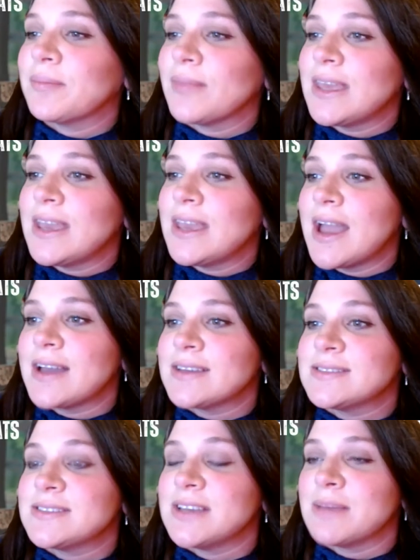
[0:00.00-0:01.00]
He has
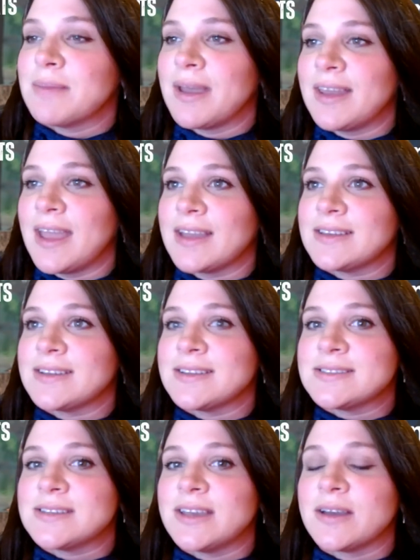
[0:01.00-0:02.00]
CMN and
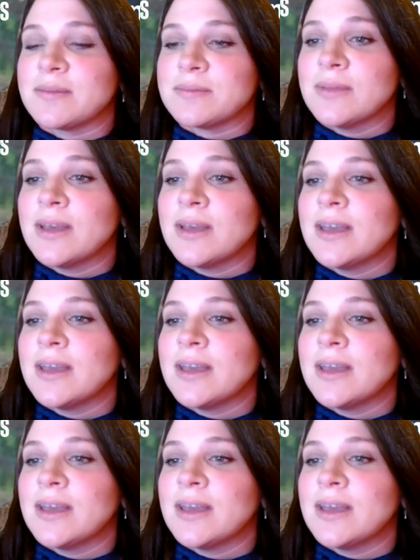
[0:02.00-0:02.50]
NCM,